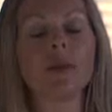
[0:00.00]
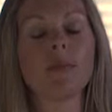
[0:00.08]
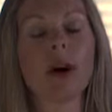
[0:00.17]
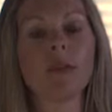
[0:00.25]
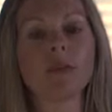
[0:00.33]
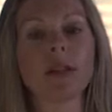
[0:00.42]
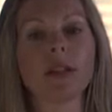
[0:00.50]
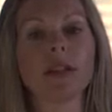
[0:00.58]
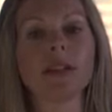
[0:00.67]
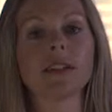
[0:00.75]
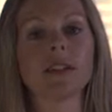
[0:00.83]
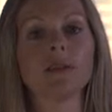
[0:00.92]

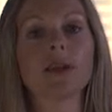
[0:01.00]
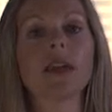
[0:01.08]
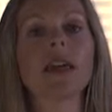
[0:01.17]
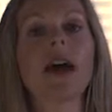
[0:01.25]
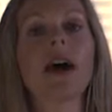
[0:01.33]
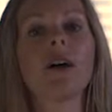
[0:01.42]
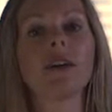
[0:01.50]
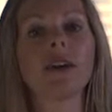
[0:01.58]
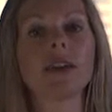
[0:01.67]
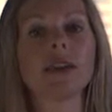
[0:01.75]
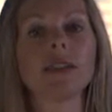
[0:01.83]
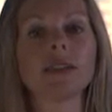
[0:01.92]
publicly speak out
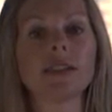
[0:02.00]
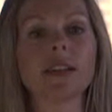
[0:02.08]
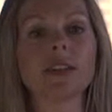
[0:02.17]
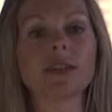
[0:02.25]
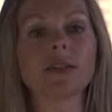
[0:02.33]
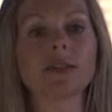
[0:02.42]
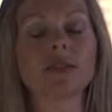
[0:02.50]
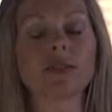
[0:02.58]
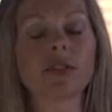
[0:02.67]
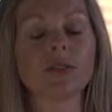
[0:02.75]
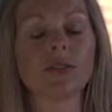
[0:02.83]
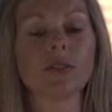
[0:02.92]
against
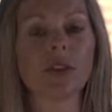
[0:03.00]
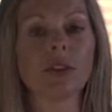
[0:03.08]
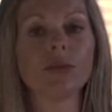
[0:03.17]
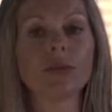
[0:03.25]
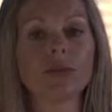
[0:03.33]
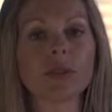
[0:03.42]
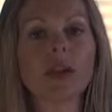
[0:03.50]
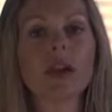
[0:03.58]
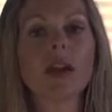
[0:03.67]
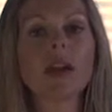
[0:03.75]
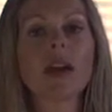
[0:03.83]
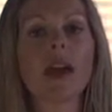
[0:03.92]
Hitler's views
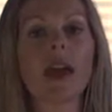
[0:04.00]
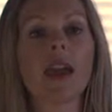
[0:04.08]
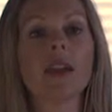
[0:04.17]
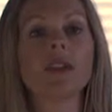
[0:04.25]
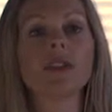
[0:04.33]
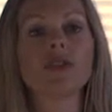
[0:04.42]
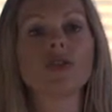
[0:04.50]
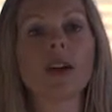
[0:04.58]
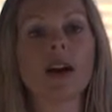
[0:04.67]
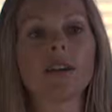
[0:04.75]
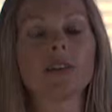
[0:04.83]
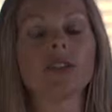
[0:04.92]
and
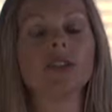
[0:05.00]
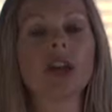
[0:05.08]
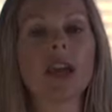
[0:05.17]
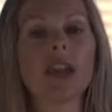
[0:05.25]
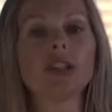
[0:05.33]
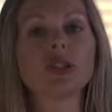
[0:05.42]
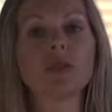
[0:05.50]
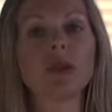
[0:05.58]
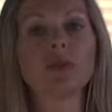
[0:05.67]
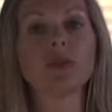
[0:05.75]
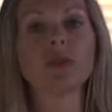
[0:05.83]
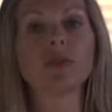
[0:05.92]
try to change
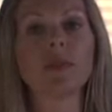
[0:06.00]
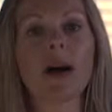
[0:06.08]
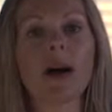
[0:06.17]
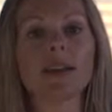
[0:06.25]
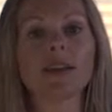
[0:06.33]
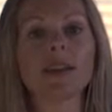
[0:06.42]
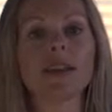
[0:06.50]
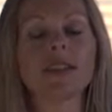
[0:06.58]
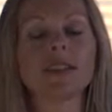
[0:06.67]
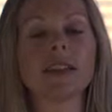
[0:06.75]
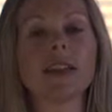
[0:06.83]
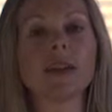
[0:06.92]
people's minds and
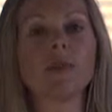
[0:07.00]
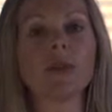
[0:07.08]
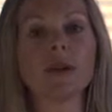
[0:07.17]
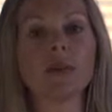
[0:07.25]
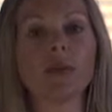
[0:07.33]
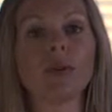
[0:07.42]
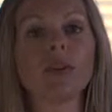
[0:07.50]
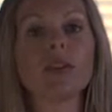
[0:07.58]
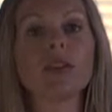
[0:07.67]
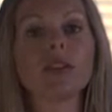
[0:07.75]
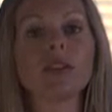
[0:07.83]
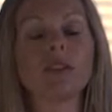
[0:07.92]
to get people
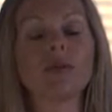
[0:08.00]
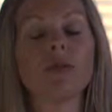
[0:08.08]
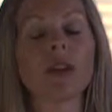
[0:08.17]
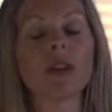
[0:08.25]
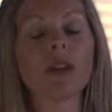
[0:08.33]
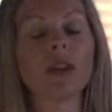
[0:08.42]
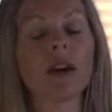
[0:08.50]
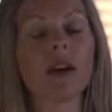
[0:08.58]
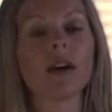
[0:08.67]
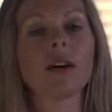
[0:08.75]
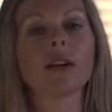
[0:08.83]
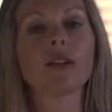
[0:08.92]
to think
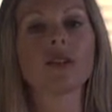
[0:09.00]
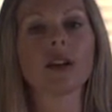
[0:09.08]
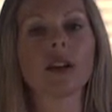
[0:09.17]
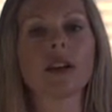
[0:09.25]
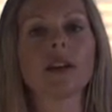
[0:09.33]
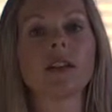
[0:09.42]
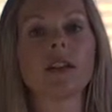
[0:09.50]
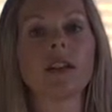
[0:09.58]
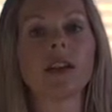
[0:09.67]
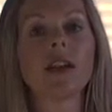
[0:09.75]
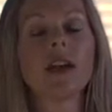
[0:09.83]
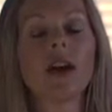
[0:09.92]

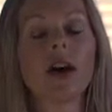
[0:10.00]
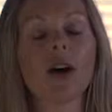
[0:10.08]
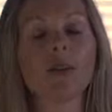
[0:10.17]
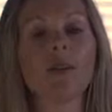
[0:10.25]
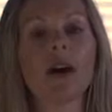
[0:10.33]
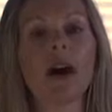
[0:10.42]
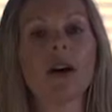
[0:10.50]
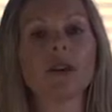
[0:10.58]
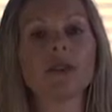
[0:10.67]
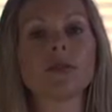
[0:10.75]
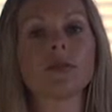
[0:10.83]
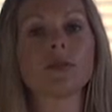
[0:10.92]
critically
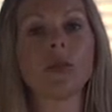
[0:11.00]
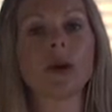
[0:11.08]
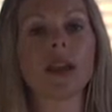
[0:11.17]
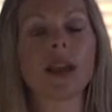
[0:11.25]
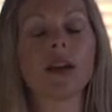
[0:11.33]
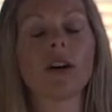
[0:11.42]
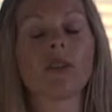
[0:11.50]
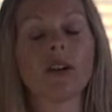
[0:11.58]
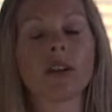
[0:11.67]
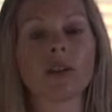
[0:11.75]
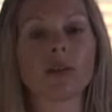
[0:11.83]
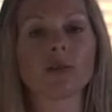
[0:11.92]
about what Adolf
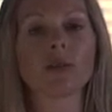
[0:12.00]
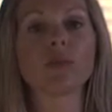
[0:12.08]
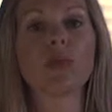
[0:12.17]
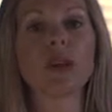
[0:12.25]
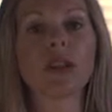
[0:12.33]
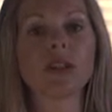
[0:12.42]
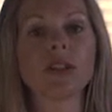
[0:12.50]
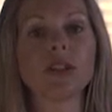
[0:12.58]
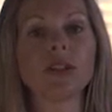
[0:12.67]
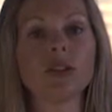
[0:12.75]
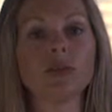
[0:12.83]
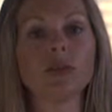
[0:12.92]
Hitler was wanting to
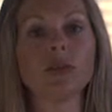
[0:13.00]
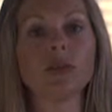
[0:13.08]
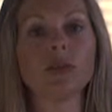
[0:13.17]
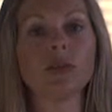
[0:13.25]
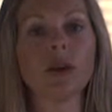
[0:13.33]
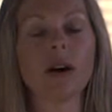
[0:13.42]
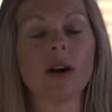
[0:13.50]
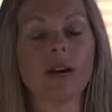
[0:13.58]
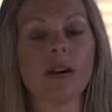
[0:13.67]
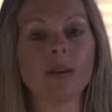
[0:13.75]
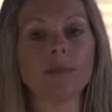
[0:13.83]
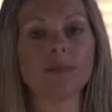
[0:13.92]
do to
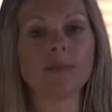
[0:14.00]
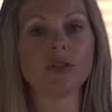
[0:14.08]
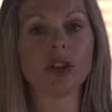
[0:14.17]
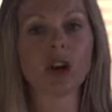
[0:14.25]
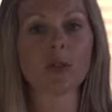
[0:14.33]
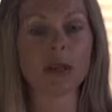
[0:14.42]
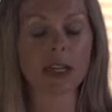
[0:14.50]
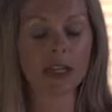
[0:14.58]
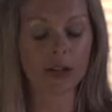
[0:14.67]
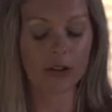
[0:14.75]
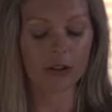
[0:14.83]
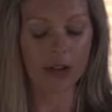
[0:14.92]
Germany
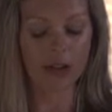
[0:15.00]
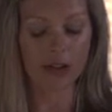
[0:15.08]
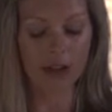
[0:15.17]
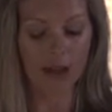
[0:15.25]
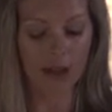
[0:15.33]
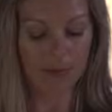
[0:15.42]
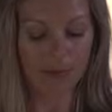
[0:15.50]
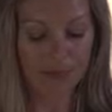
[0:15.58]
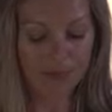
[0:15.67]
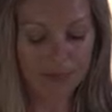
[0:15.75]
during this time.